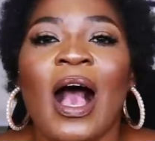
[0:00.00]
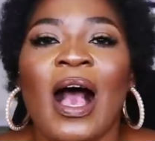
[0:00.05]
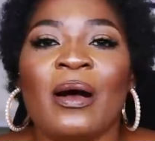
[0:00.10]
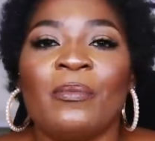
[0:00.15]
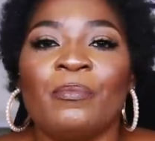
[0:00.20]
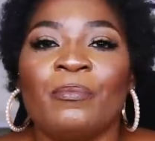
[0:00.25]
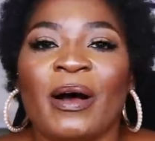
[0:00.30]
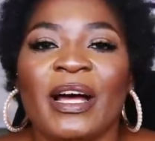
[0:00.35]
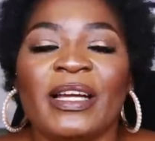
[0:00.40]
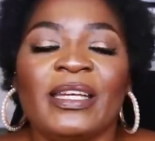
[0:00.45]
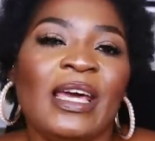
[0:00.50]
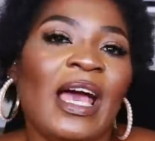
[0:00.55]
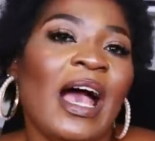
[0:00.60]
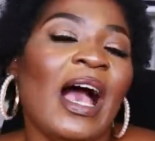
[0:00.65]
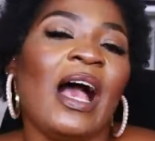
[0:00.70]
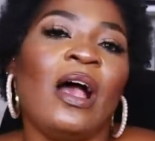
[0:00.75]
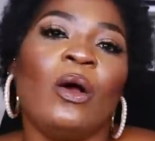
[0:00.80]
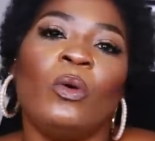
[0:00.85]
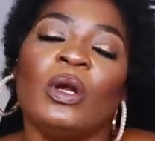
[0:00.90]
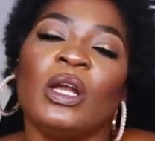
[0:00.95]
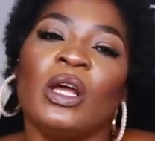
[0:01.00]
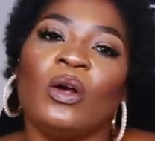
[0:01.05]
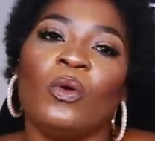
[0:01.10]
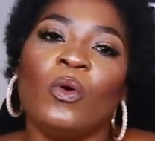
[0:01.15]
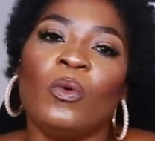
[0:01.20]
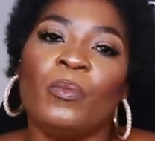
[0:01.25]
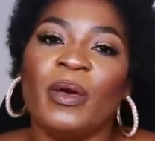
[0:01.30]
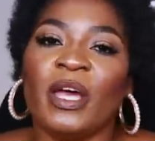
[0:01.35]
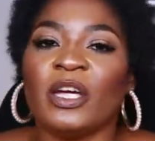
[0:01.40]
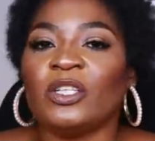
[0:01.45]
but yeah, I want to
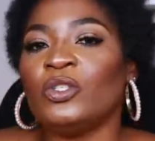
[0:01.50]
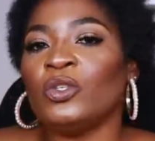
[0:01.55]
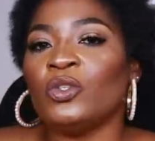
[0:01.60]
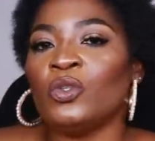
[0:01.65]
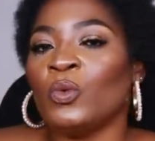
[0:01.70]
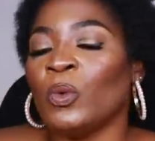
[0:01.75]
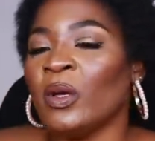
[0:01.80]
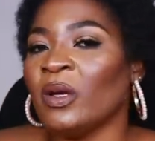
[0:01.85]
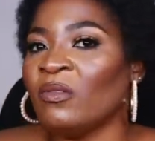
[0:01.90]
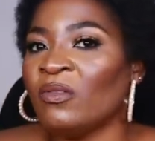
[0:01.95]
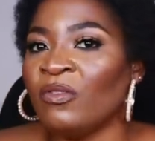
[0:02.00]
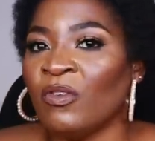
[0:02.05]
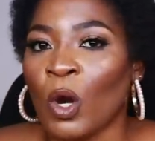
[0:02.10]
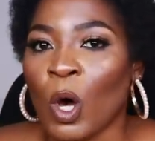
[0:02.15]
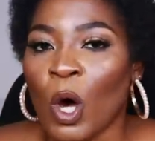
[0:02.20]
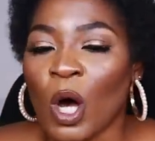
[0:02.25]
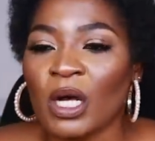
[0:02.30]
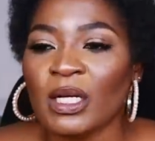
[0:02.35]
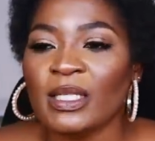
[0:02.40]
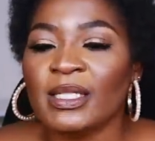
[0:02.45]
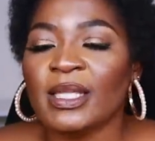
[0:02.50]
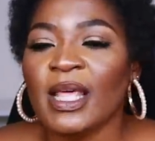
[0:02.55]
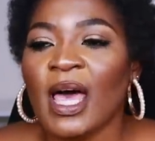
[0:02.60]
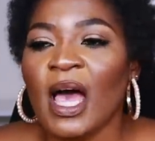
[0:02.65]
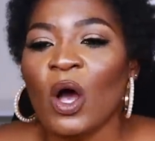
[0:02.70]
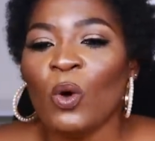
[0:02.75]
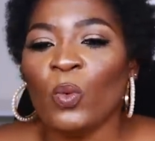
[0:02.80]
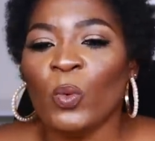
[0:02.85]
go back to doing vlogs,